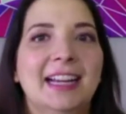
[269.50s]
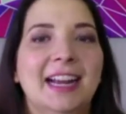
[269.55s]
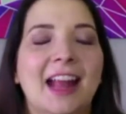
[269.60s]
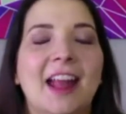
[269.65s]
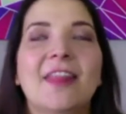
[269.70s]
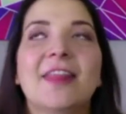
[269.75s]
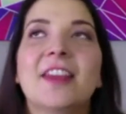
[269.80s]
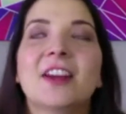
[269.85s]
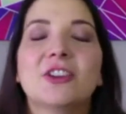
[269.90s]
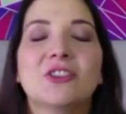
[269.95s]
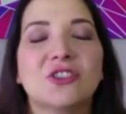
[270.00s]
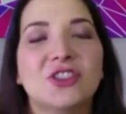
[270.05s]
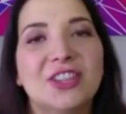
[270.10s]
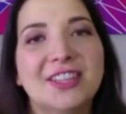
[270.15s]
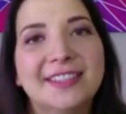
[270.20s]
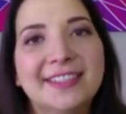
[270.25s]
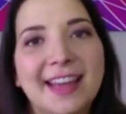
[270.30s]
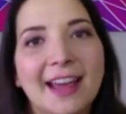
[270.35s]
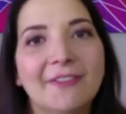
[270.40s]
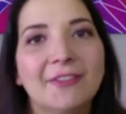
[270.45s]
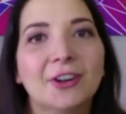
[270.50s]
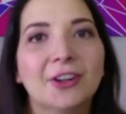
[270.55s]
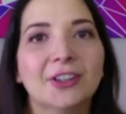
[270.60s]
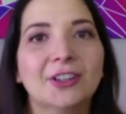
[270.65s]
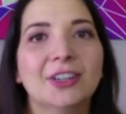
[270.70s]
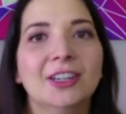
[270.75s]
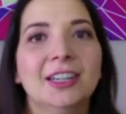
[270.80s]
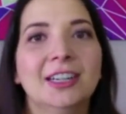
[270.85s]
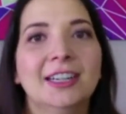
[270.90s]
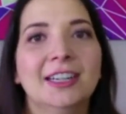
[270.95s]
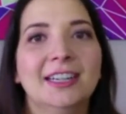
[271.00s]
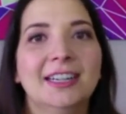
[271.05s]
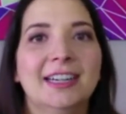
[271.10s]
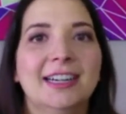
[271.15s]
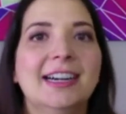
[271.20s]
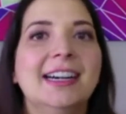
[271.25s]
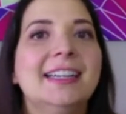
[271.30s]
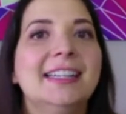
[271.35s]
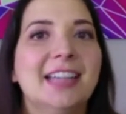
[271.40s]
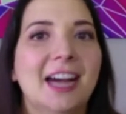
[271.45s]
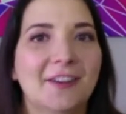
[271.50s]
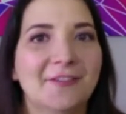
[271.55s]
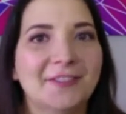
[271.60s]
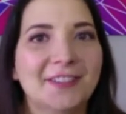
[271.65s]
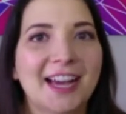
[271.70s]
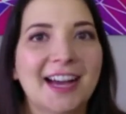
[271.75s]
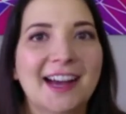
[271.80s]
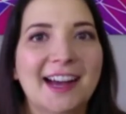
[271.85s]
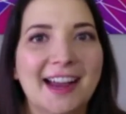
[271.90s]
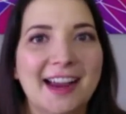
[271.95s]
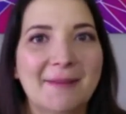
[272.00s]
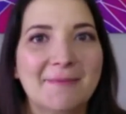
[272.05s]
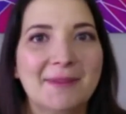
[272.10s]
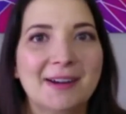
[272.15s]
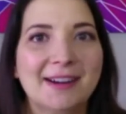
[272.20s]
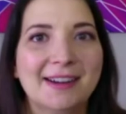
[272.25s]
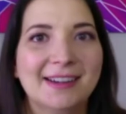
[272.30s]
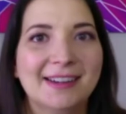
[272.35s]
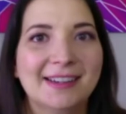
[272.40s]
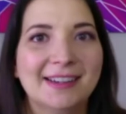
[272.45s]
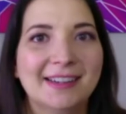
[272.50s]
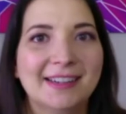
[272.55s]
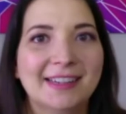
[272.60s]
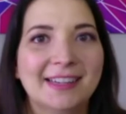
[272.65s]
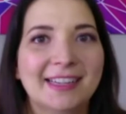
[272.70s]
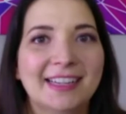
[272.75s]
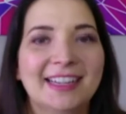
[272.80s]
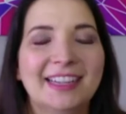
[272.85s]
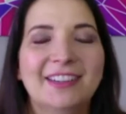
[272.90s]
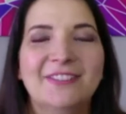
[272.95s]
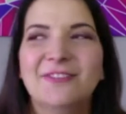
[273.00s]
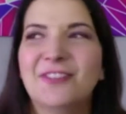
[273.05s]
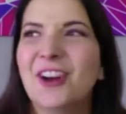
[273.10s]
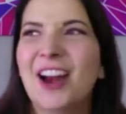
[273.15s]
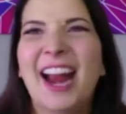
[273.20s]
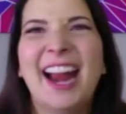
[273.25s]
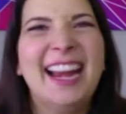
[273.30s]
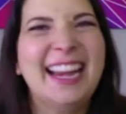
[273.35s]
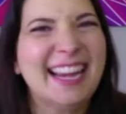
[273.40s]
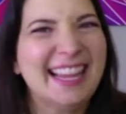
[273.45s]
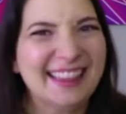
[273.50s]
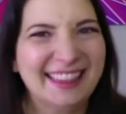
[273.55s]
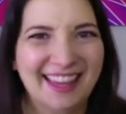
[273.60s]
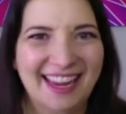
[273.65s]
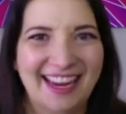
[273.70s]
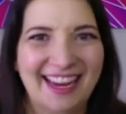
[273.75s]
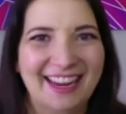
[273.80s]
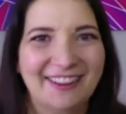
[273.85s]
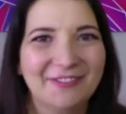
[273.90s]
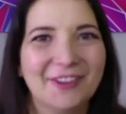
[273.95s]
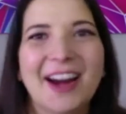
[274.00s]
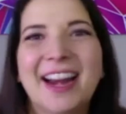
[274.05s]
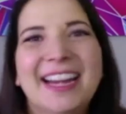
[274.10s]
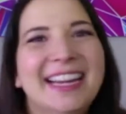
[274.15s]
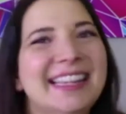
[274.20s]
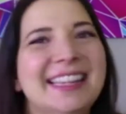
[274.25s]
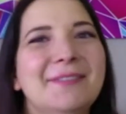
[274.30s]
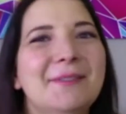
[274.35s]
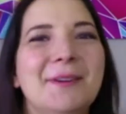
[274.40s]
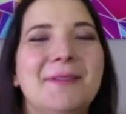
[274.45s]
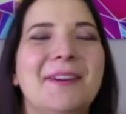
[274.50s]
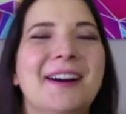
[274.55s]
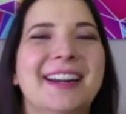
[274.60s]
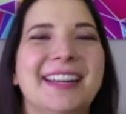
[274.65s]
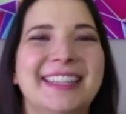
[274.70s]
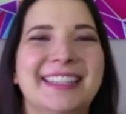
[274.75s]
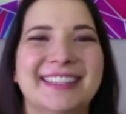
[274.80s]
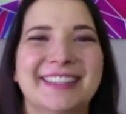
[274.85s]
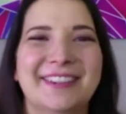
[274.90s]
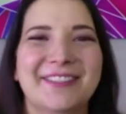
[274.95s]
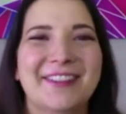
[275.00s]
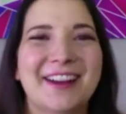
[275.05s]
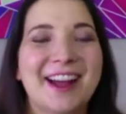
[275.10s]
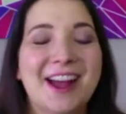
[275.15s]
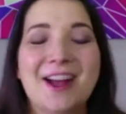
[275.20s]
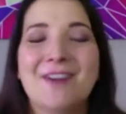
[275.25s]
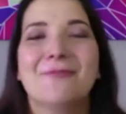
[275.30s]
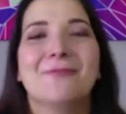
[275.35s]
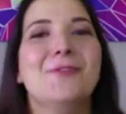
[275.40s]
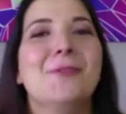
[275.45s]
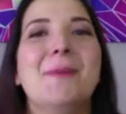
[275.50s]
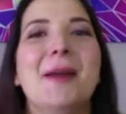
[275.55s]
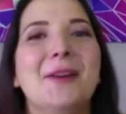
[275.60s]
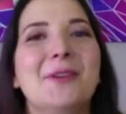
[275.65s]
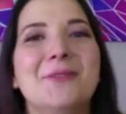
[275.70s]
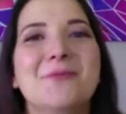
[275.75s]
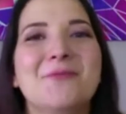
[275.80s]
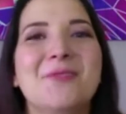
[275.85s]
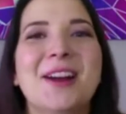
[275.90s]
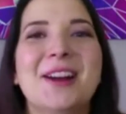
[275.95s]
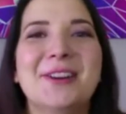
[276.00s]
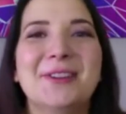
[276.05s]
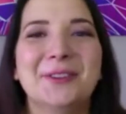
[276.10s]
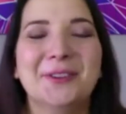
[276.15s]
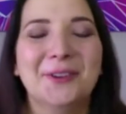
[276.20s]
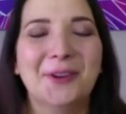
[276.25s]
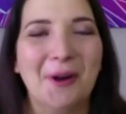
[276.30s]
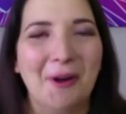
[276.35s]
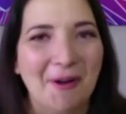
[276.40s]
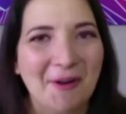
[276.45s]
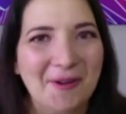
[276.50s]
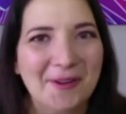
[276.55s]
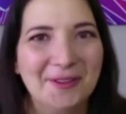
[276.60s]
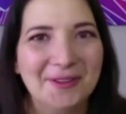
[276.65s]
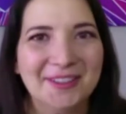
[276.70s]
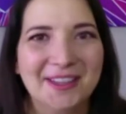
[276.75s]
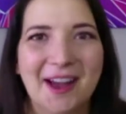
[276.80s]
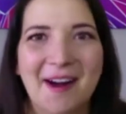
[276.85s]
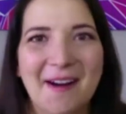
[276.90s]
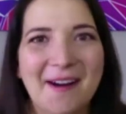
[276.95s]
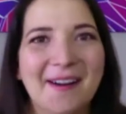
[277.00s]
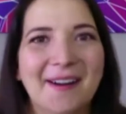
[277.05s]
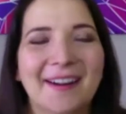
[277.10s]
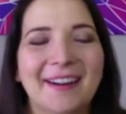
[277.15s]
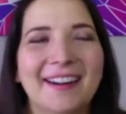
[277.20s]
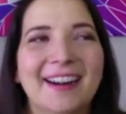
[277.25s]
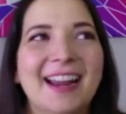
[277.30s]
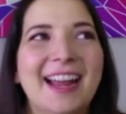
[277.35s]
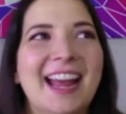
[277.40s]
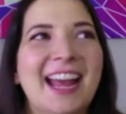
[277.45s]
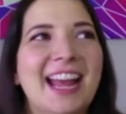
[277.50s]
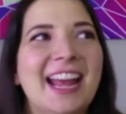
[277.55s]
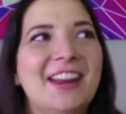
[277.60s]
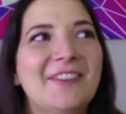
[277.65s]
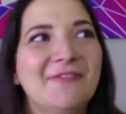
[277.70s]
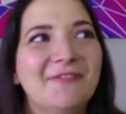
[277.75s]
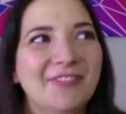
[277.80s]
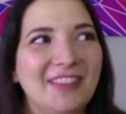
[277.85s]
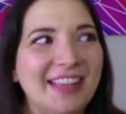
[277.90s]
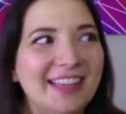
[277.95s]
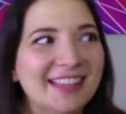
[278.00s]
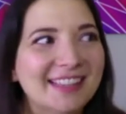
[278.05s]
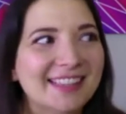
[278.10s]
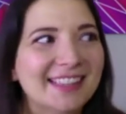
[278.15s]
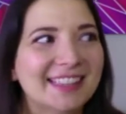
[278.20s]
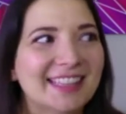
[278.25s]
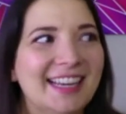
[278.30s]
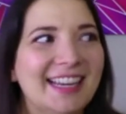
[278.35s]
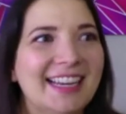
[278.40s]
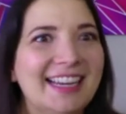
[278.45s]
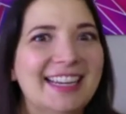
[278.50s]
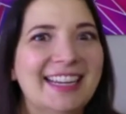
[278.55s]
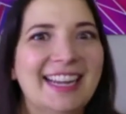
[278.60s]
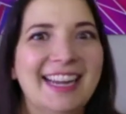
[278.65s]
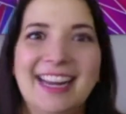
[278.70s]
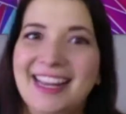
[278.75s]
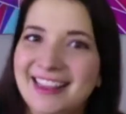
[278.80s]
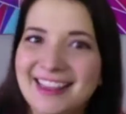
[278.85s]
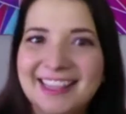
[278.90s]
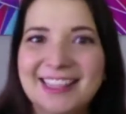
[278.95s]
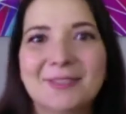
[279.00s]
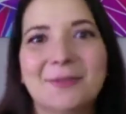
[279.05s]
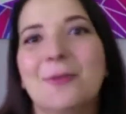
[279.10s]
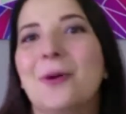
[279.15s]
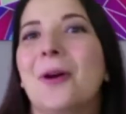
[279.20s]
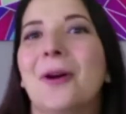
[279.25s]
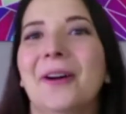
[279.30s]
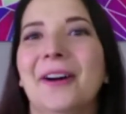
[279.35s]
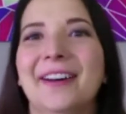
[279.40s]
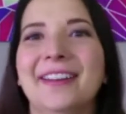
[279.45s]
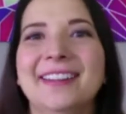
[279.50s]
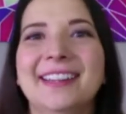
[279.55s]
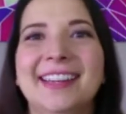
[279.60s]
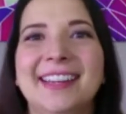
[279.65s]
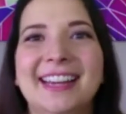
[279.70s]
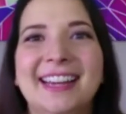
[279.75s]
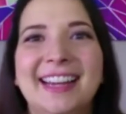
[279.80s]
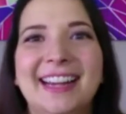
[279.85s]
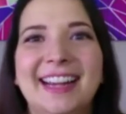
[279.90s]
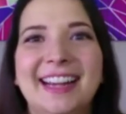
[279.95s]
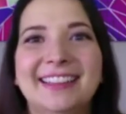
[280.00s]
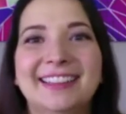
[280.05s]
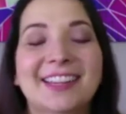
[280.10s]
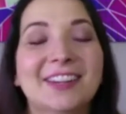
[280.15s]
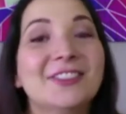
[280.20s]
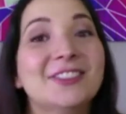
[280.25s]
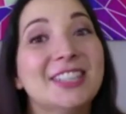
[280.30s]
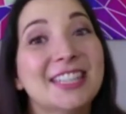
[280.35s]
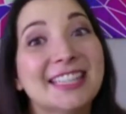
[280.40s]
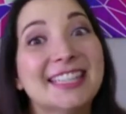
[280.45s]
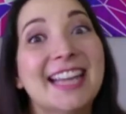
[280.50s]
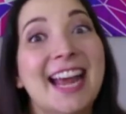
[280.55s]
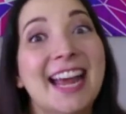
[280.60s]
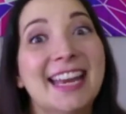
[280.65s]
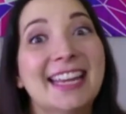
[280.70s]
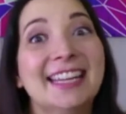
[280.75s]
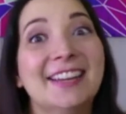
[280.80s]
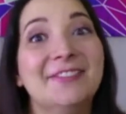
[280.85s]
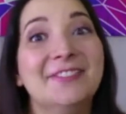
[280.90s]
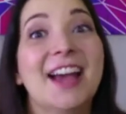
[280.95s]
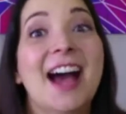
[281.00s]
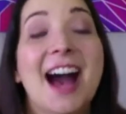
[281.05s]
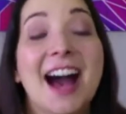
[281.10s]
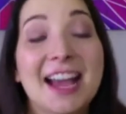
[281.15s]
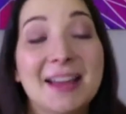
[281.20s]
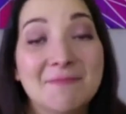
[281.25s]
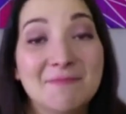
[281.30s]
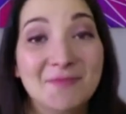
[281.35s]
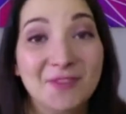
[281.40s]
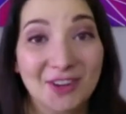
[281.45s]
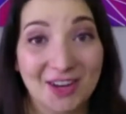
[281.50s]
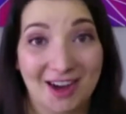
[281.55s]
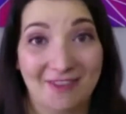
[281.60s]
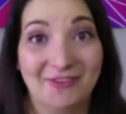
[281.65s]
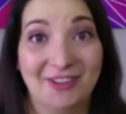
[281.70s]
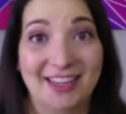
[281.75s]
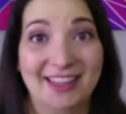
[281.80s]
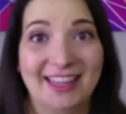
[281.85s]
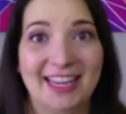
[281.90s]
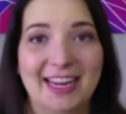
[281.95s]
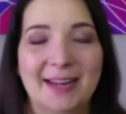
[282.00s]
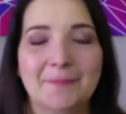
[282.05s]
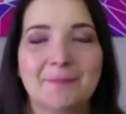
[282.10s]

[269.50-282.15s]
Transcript: there's never enough time for anything, for anything we want to do. No matter what your goals are, it feels like in this world, there's just not enough time for everything.